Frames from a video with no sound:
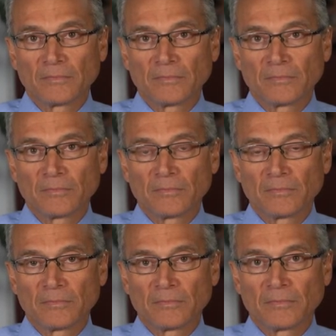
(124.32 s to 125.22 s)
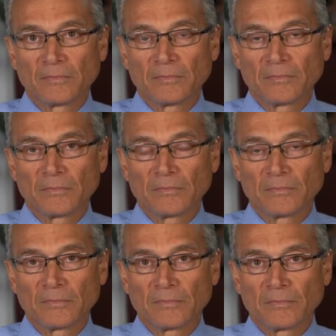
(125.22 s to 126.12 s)

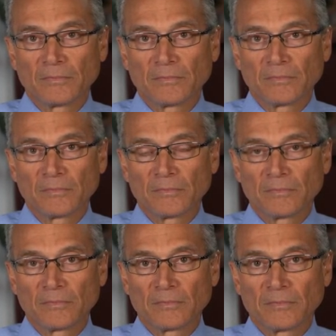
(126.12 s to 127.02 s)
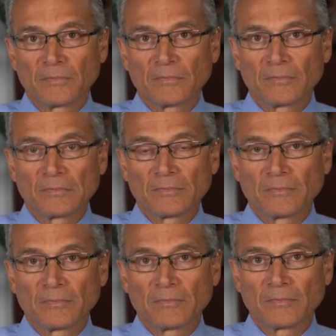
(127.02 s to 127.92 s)

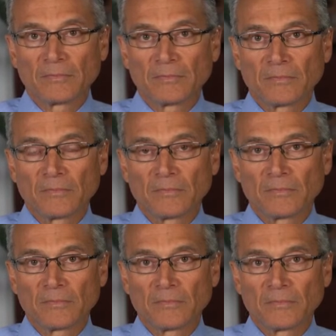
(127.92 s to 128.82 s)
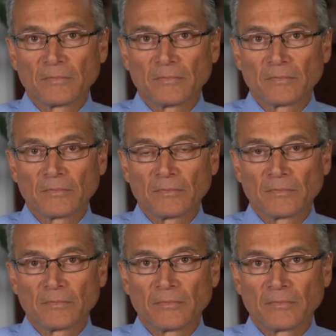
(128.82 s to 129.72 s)

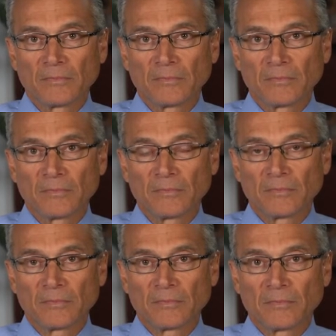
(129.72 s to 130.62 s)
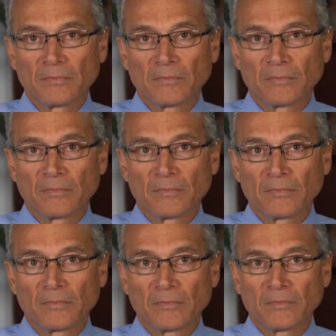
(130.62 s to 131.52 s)

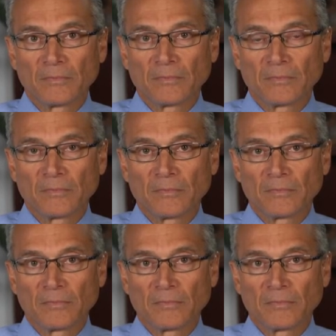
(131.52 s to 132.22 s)
(silent)